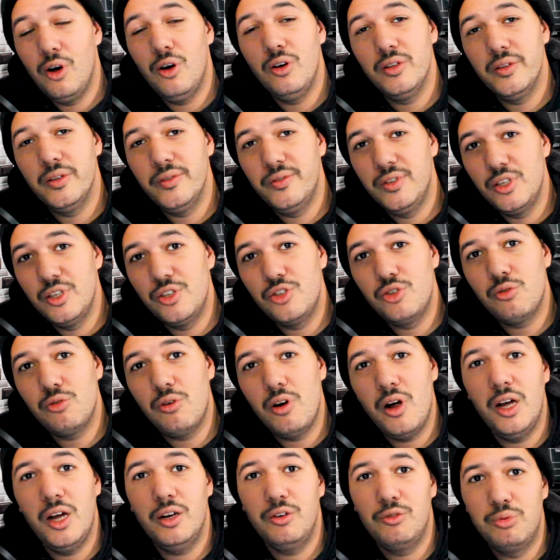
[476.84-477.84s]
all of the
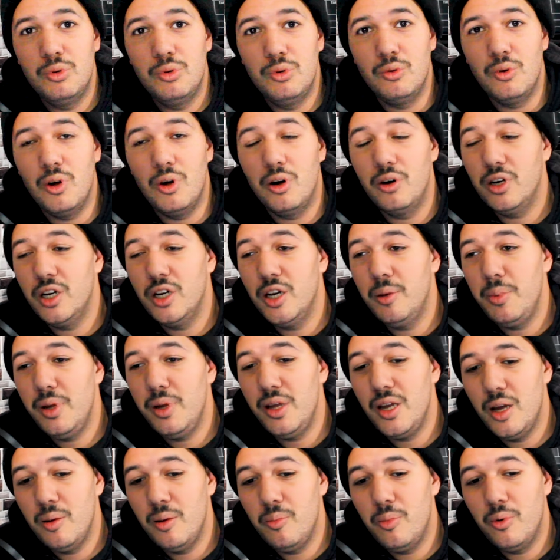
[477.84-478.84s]
Straw Hat crew are gonna
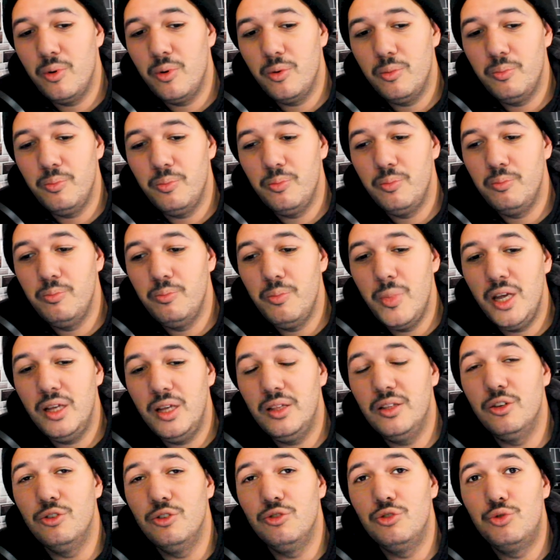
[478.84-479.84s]
be able to
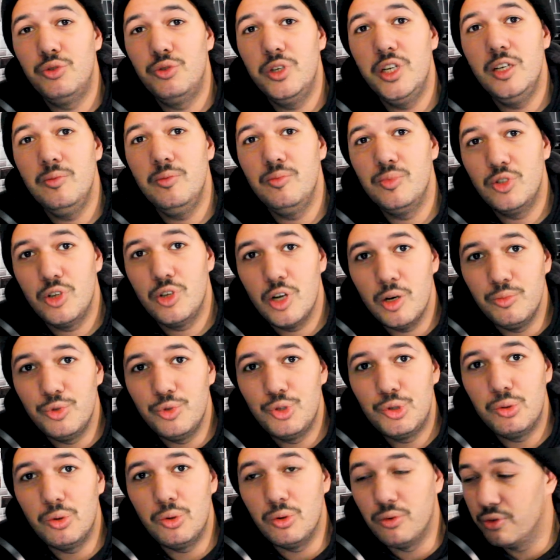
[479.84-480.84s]
make their dreams come
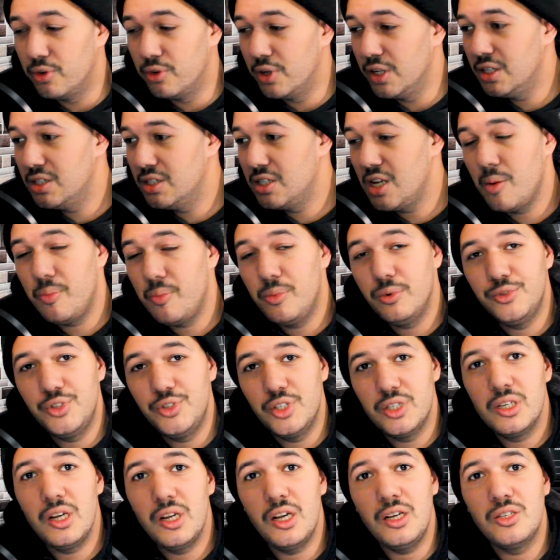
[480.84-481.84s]
true, for example,
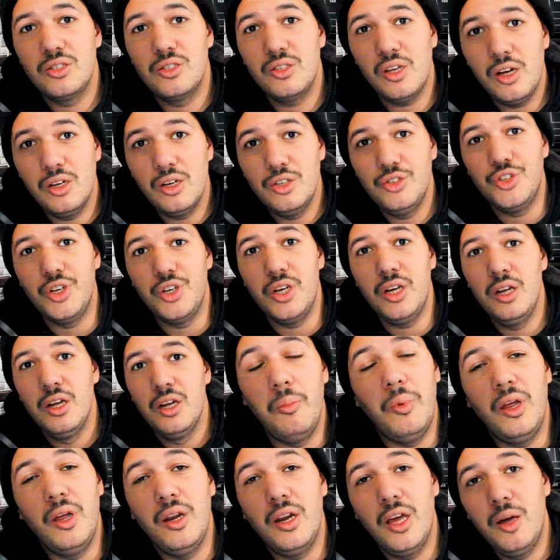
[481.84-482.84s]
just like Sanji
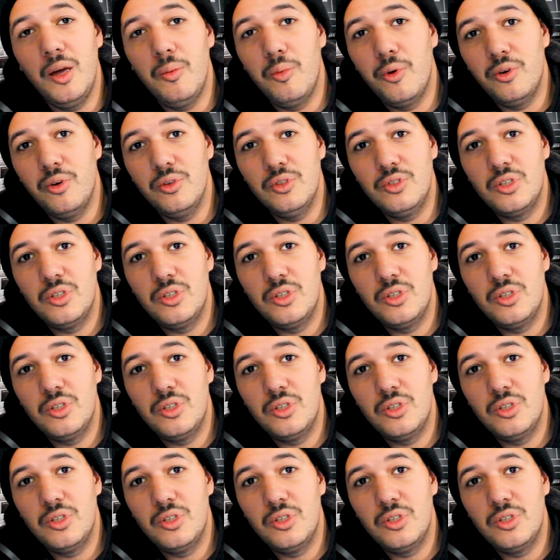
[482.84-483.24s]
being able to